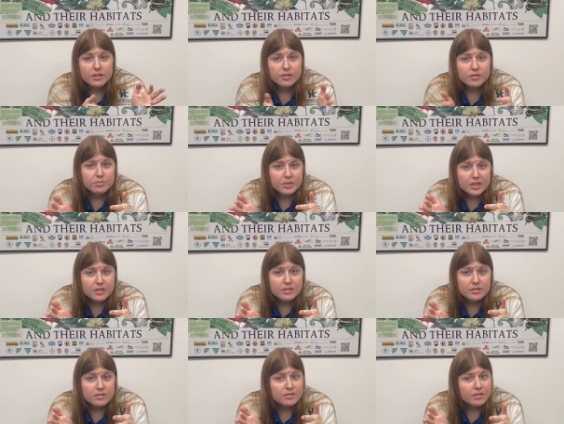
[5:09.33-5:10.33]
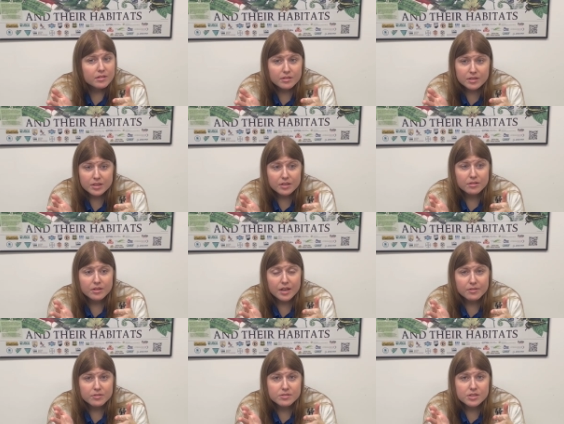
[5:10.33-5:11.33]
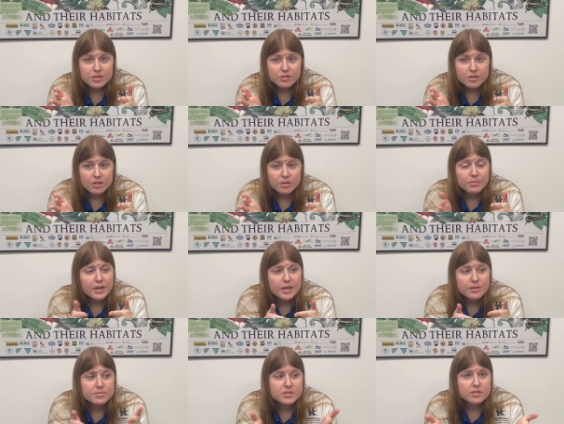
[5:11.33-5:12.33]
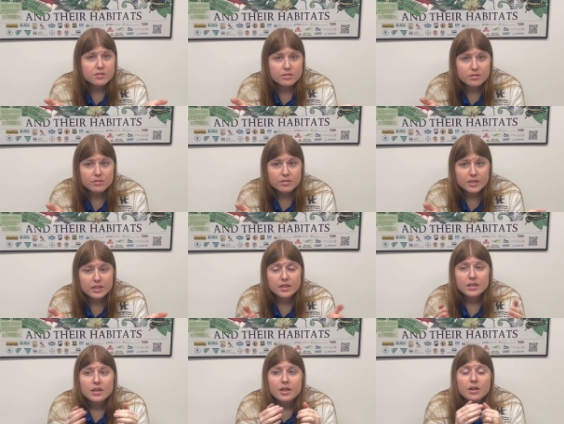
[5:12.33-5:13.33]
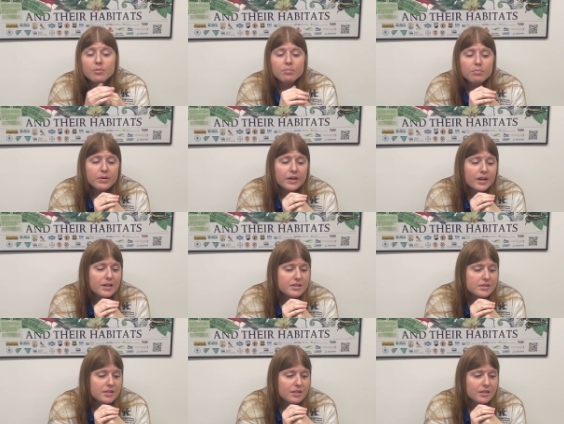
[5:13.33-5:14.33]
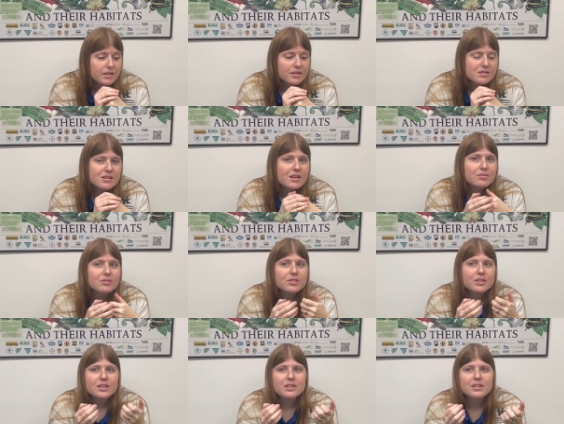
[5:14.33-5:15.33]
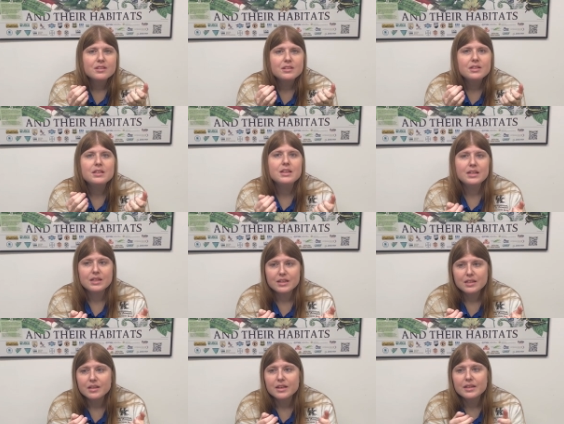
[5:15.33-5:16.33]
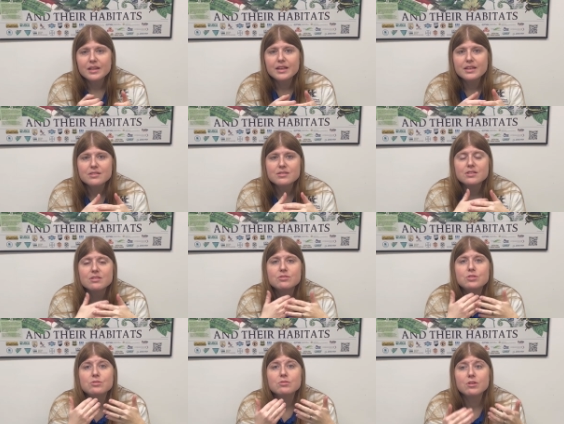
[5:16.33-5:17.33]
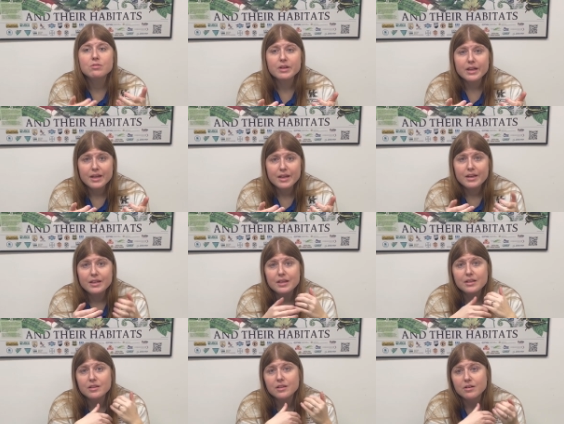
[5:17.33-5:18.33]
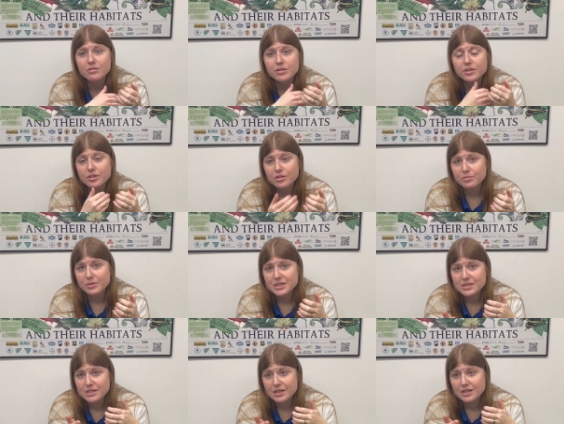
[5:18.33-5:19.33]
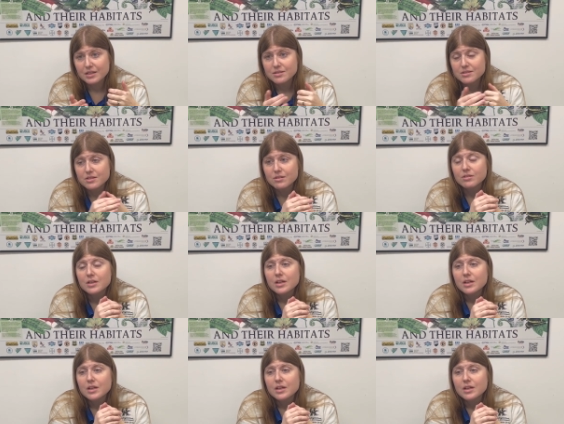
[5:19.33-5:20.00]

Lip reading: humid, levels in your home? Absolutely. But it's not really needed. Like they can still do okay in lower humid settings. So